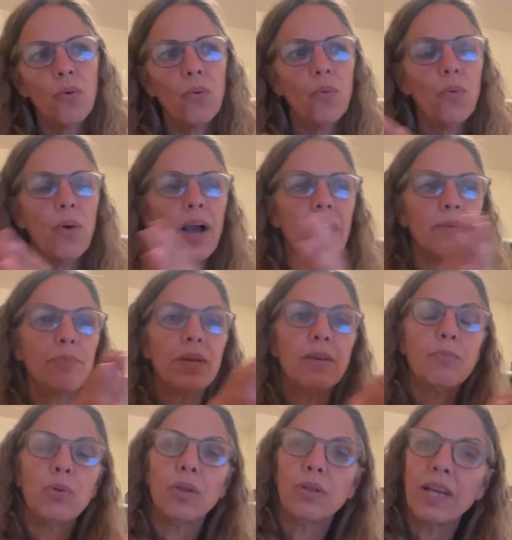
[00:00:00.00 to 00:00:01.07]
why
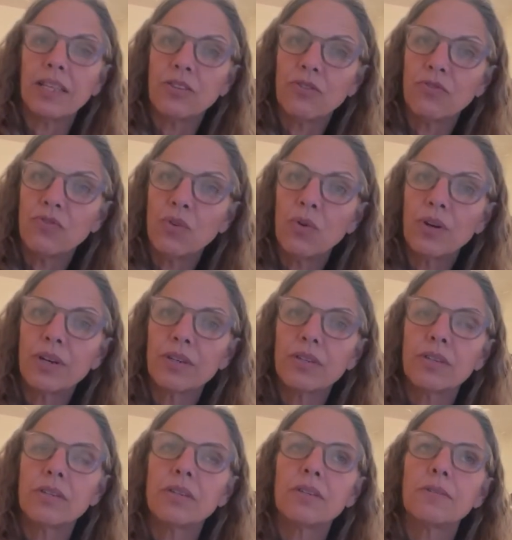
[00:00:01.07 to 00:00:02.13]
people get
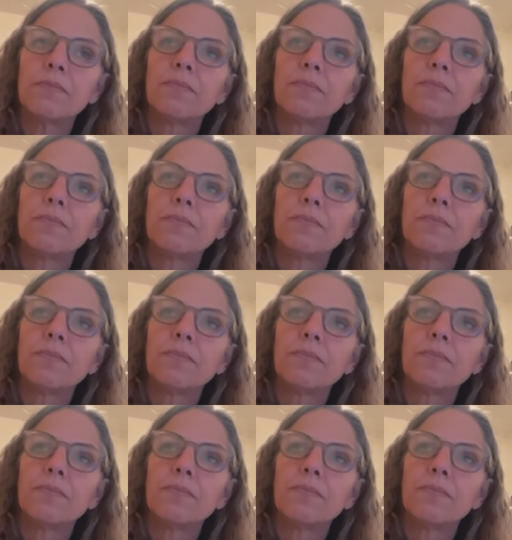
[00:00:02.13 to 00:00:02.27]
divorced,